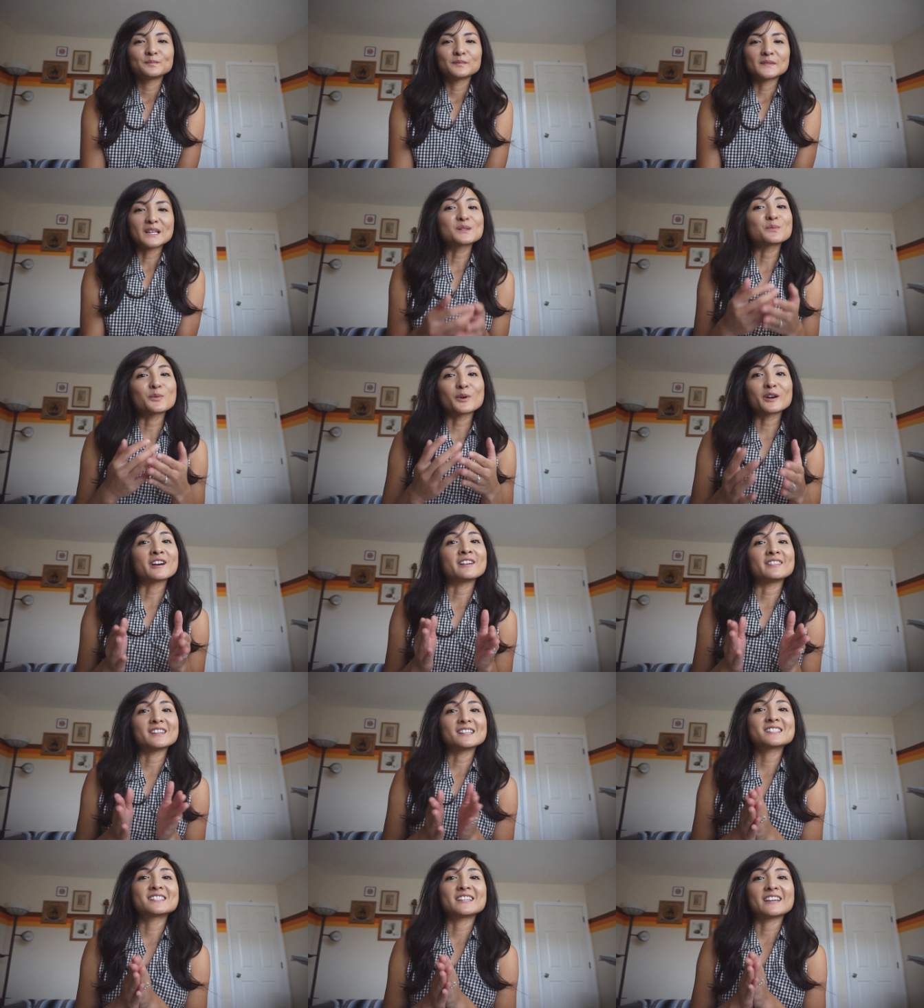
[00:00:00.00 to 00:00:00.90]
Let's work
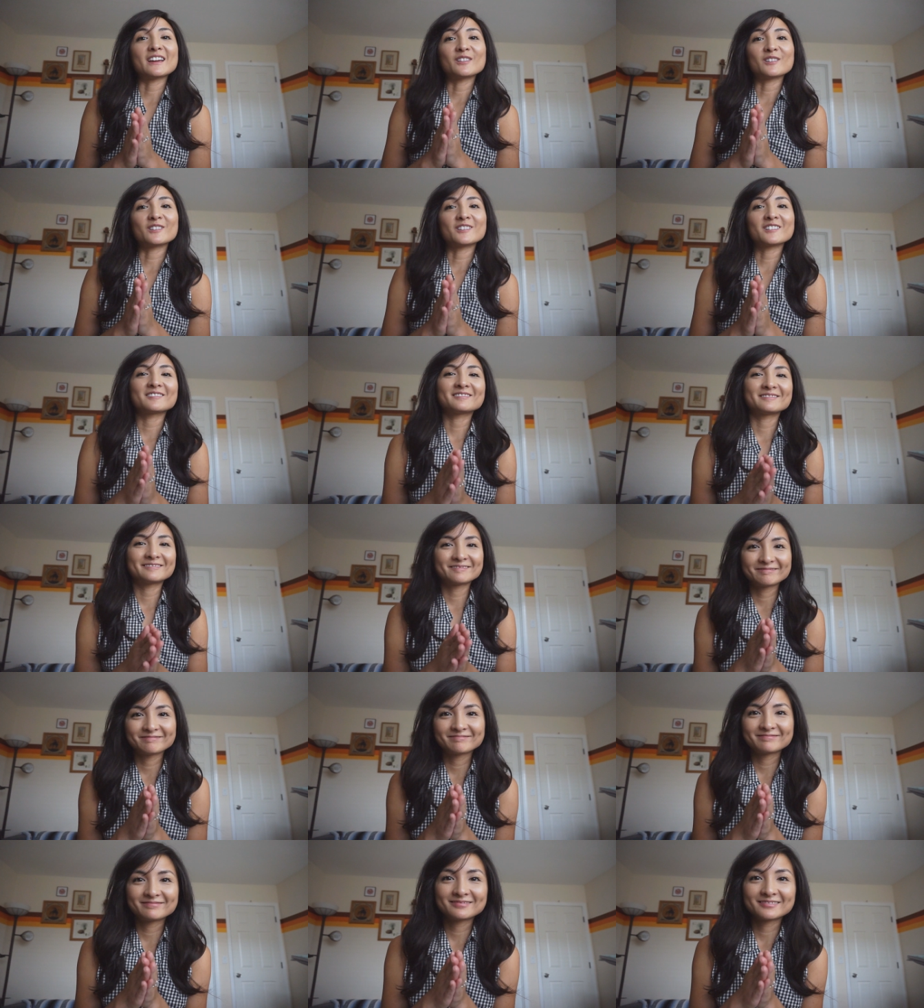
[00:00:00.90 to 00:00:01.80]
on this together.
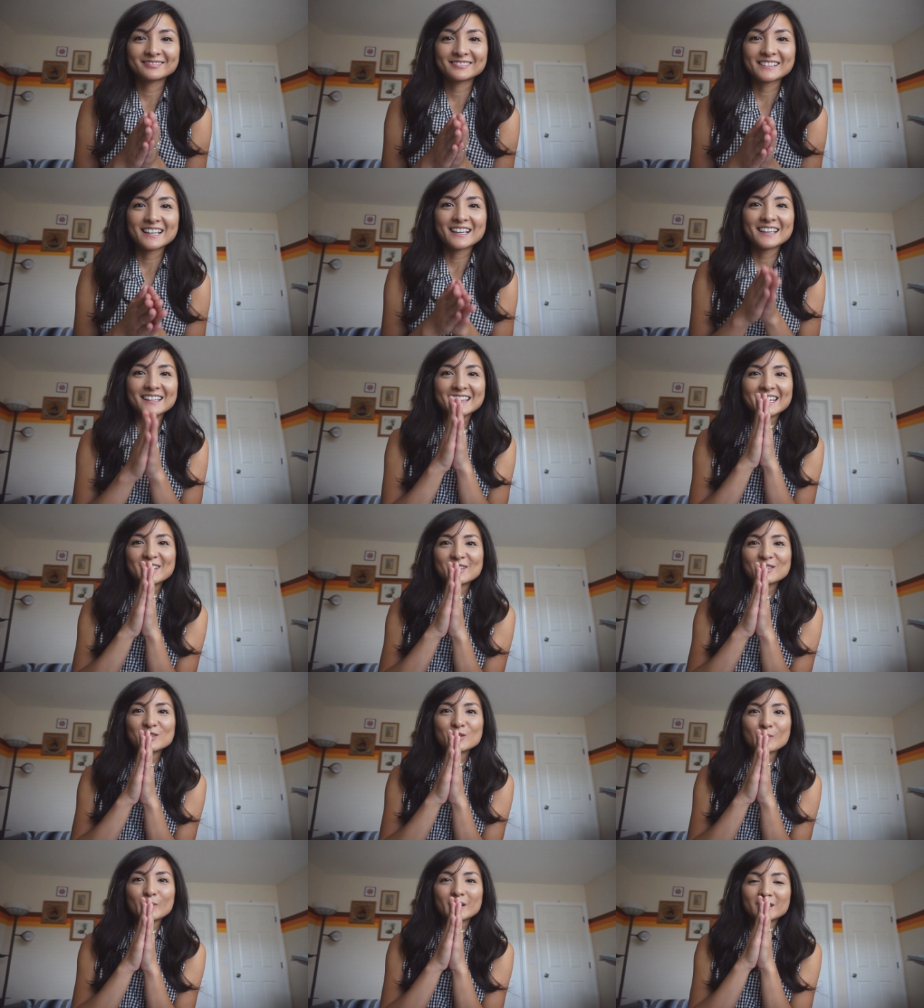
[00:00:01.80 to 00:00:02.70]
Thank you
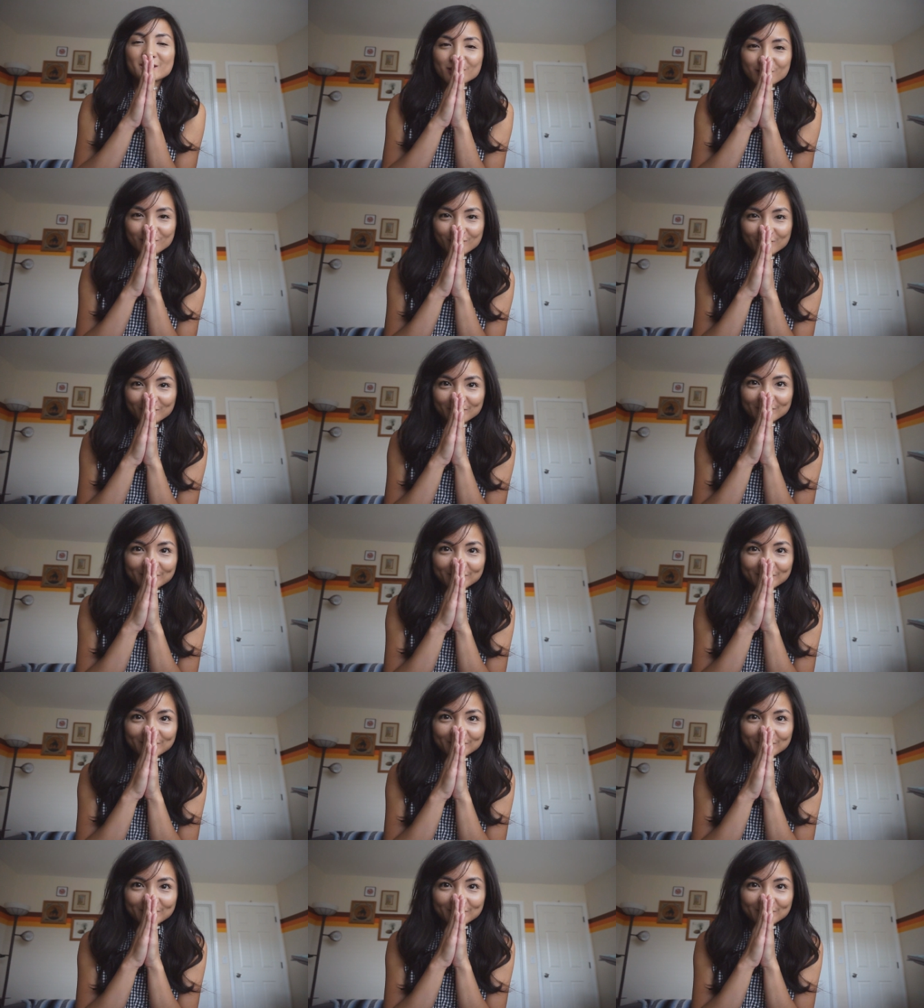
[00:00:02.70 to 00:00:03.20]
so much.